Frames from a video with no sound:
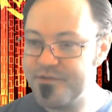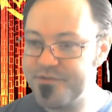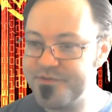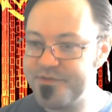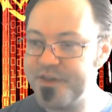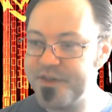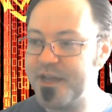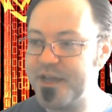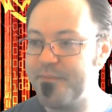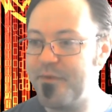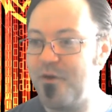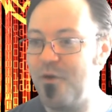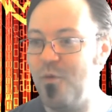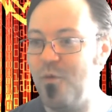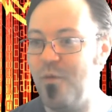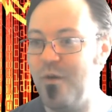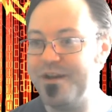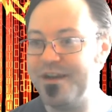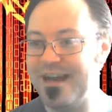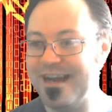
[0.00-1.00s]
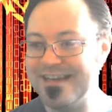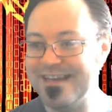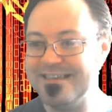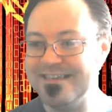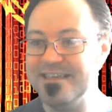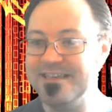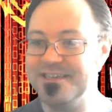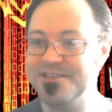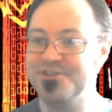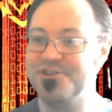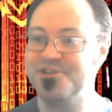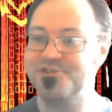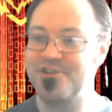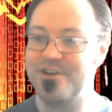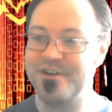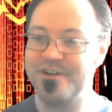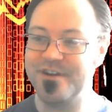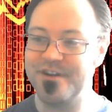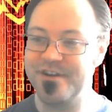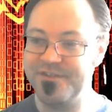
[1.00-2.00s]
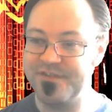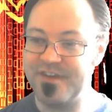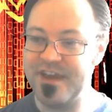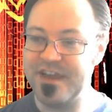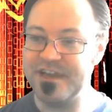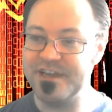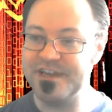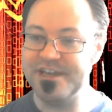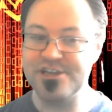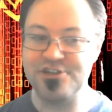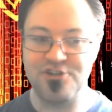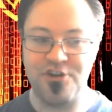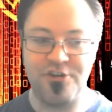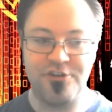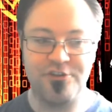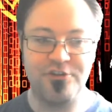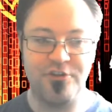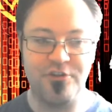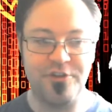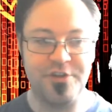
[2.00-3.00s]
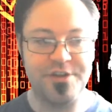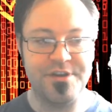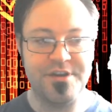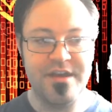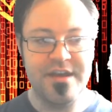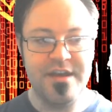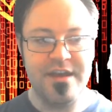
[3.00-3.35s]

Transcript: Think about what ideas you're trying to convey in each article,